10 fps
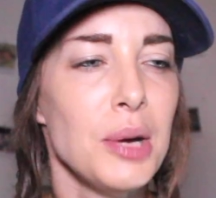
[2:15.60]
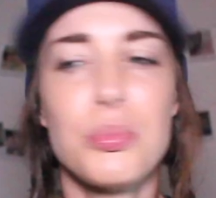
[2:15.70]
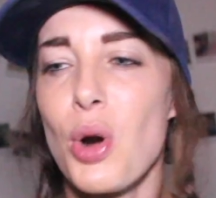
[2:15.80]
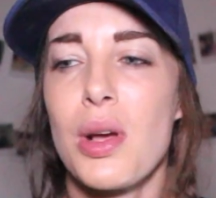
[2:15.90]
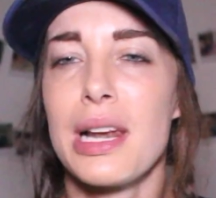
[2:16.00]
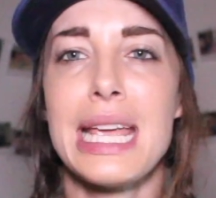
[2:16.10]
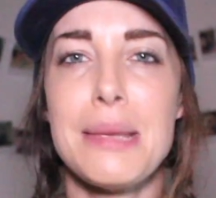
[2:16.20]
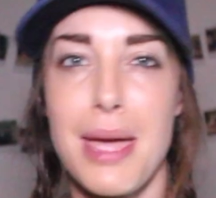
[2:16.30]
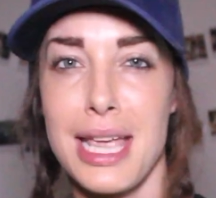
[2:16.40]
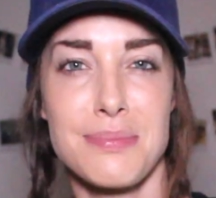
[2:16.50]

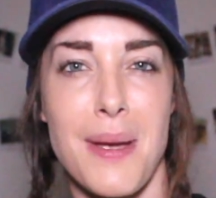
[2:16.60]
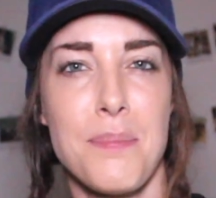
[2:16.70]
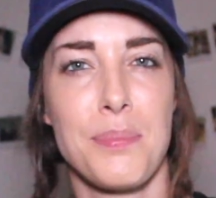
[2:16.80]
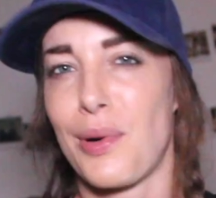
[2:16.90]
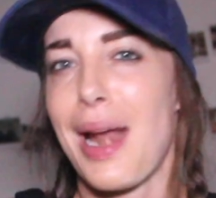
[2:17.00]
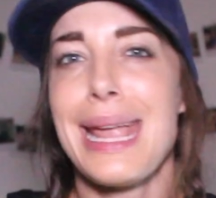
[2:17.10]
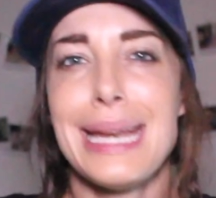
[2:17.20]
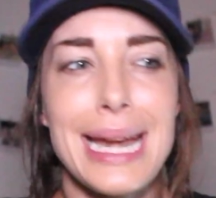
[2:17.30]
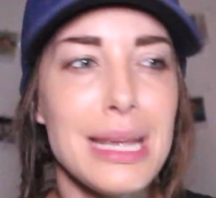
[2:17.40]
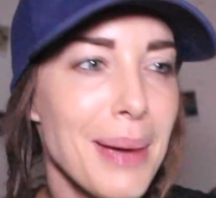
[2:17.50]
broccoli makes my
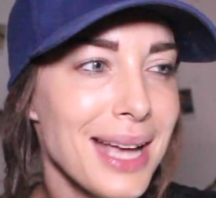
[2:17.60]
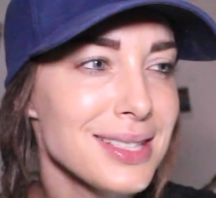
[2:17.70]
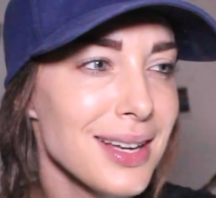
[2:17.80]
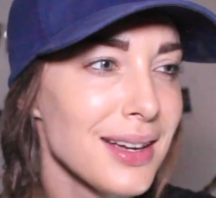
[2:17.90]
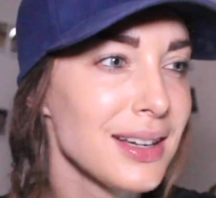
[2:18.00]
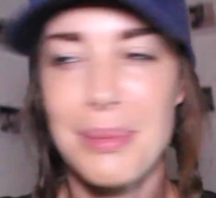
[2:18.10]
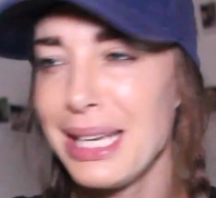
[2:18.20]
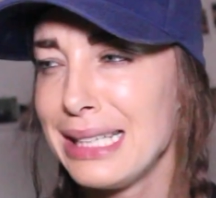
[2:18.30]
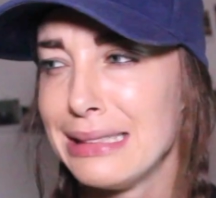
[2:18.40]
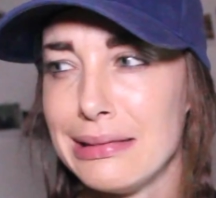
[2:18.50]
brain any better. I
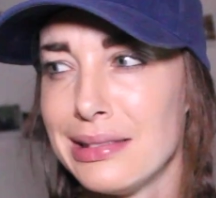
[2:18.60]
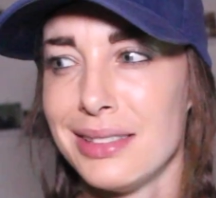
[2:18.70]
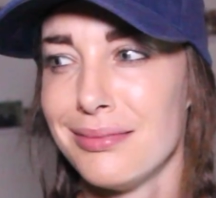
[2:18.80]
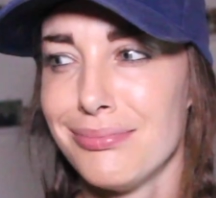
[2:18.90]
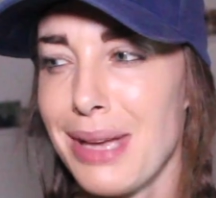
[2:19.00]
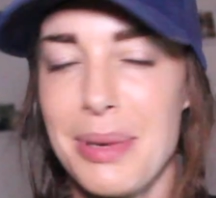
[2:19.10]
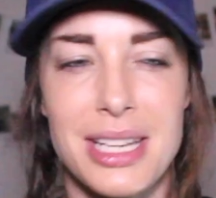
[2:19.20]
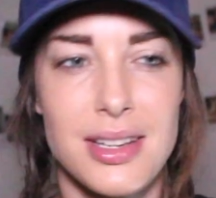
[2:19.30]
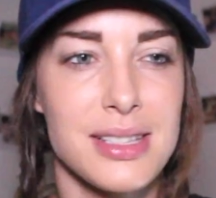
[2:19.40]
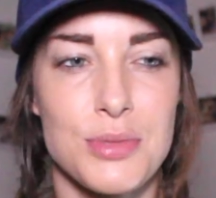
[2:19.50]
mean, maybe
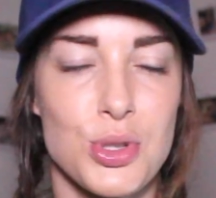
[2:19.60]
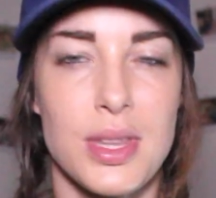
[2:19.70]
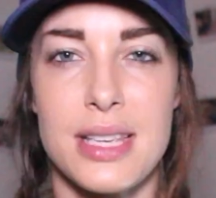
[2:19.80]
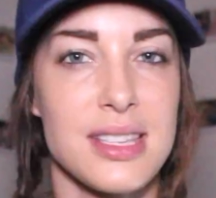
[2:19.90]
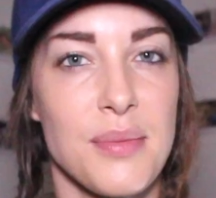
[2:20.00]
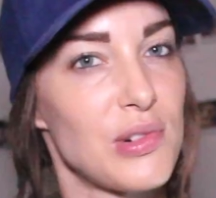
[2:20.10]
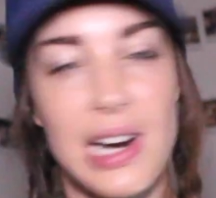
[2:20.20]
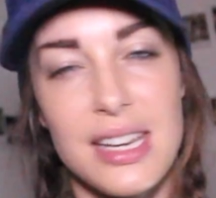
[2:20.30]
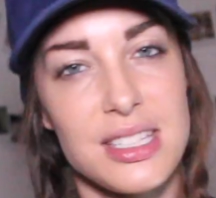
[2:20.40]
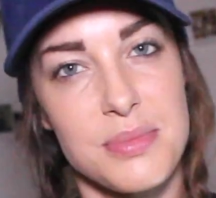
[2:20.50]
it does. I'm sure there's some
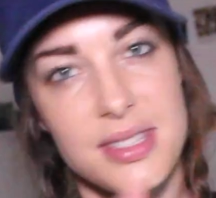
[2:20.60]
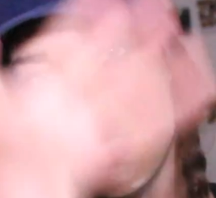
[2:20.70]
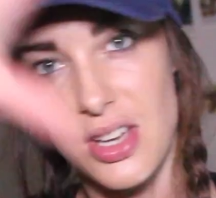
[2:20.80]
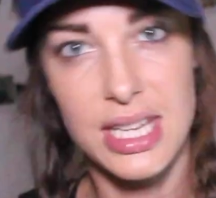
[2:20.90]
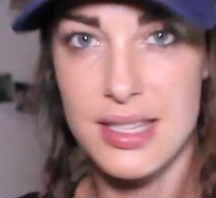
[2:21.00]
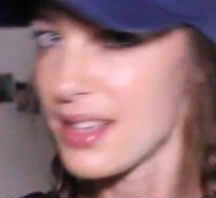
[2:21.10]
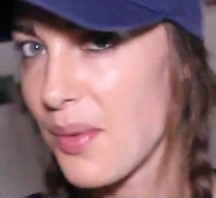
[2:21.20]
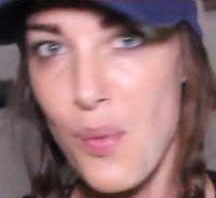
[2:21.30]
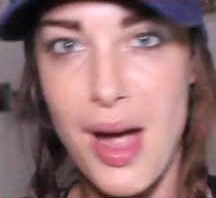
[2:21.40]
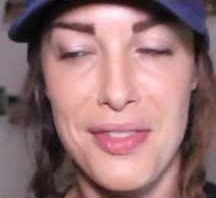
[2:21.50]
random study
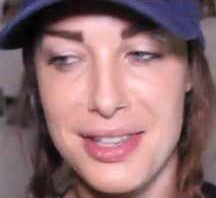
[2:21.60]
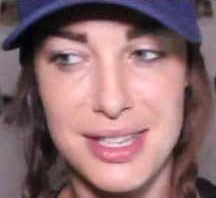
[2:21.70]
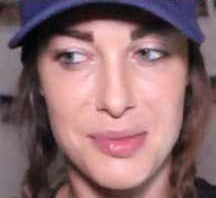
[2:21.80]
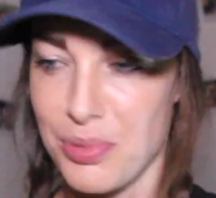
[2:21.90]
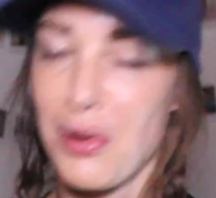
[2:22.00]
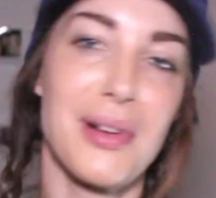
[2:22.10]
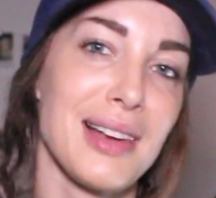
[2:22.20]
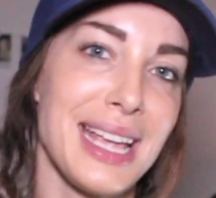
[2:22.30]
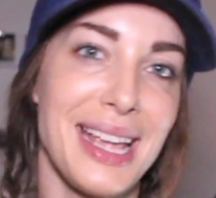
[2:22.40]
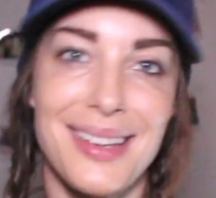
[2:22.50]
somewhere that says
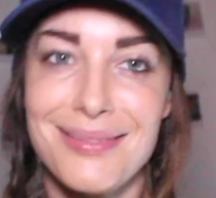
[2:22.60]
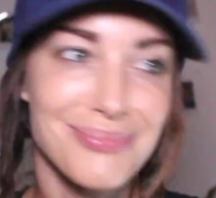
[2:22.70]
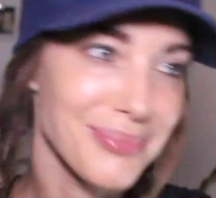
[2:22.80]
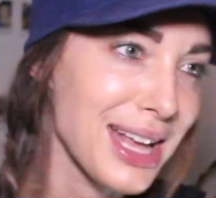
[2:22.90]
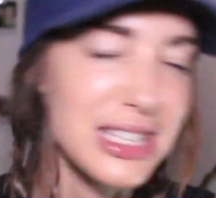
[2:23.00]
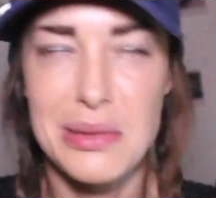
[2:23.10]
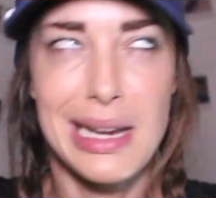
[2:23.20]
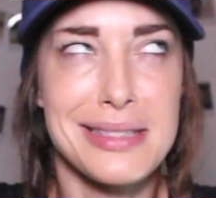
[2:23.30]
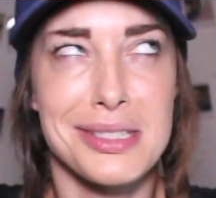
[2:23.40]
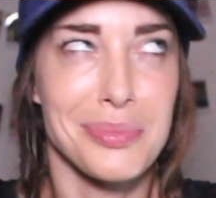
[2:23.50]
broccoli makes you
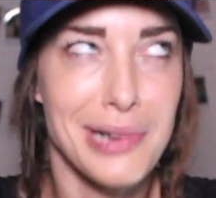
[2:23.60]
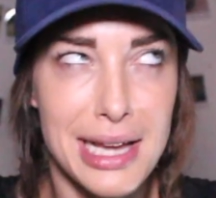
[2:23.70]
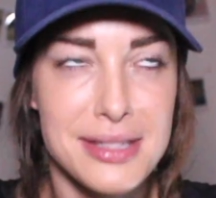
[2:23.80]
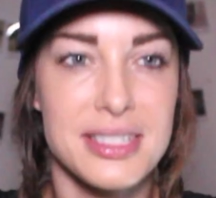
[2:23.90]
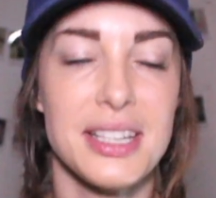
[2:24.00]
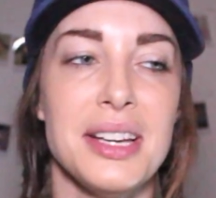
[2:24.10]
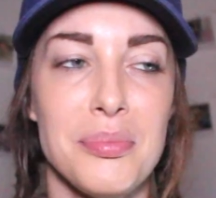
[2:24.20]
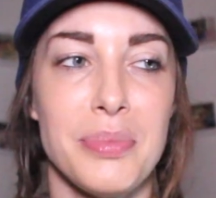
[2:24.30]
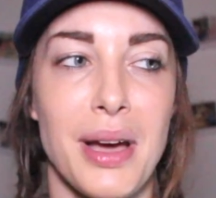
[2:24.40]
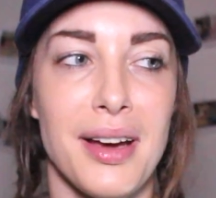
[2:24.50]
less depressed,
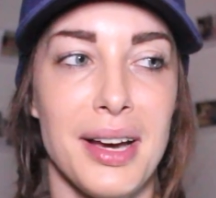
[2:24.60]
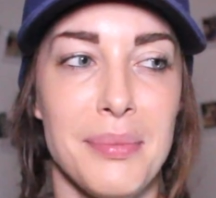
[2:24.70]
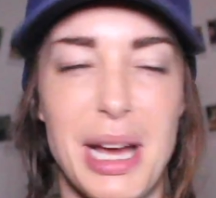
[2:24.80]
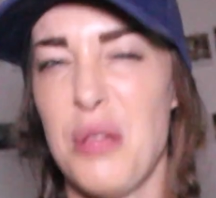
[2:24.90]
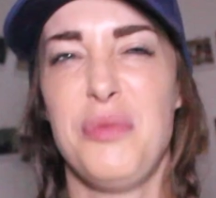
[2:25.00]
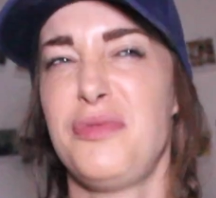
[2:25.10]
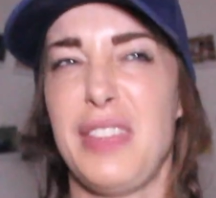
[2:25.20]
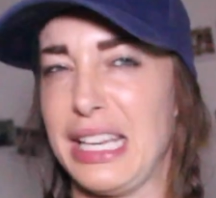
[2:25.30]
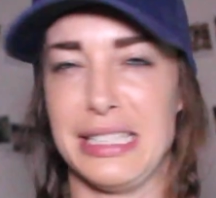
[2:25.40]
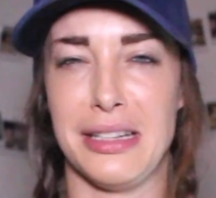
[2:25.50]
but I don't
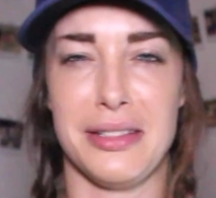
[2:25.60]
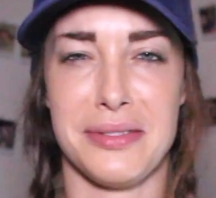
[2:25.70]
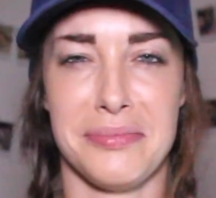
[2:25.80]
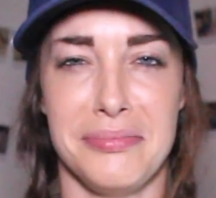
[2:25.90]
think it does.